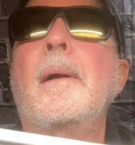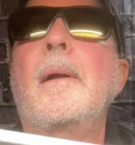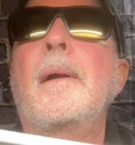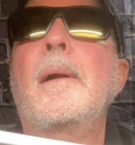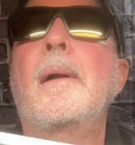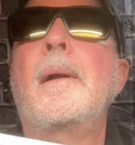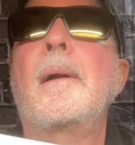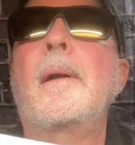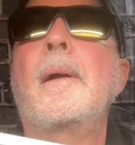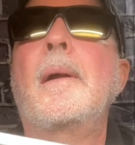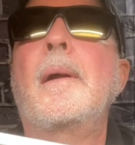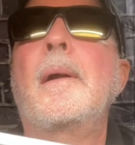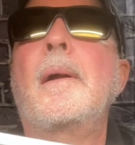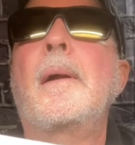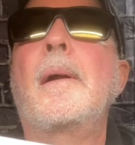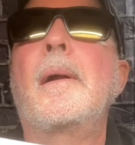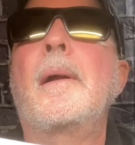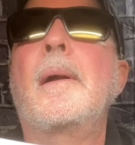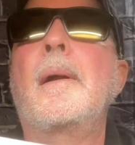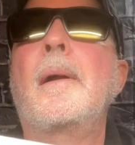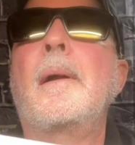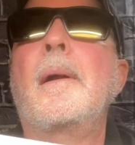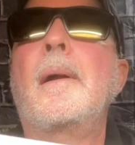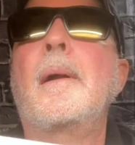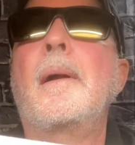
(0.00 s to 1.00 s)

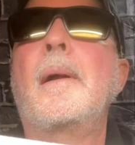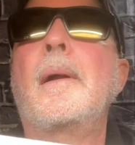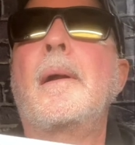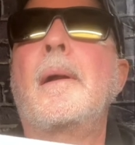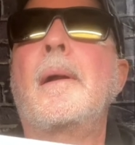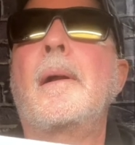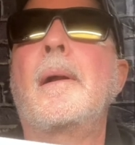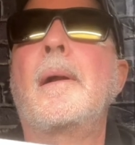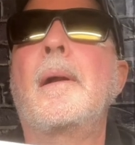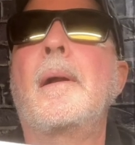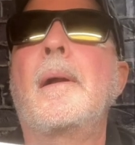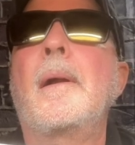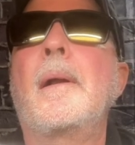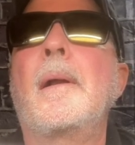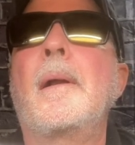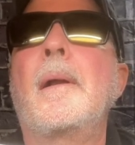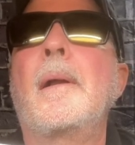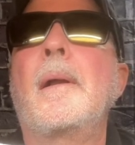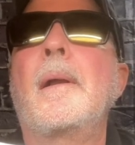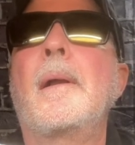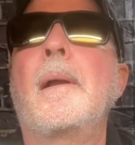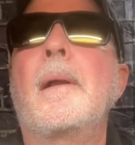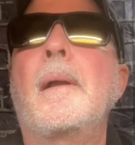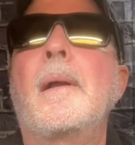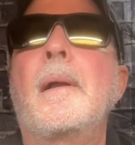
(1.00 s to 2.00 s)

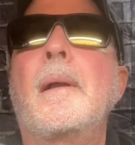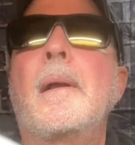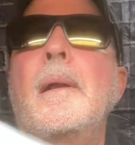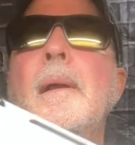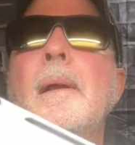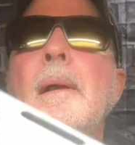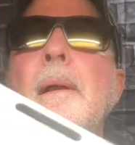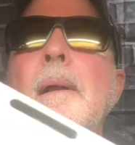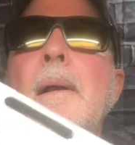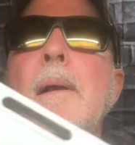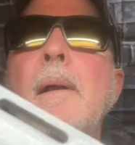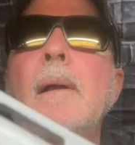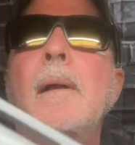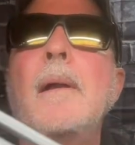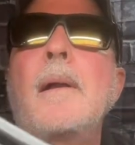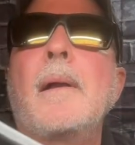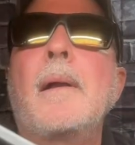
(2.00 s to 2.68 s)
Nobody speaks.